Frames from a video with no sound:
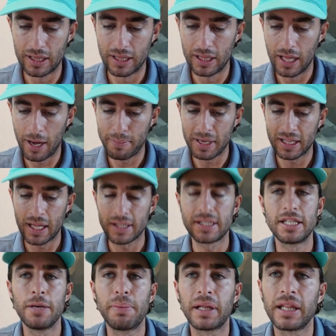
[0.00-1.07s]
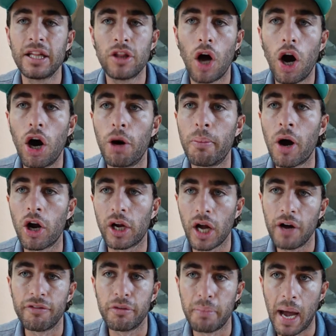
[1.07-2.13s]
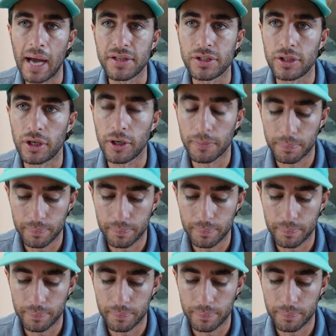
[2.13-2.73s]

that's typically the hallmark of a master.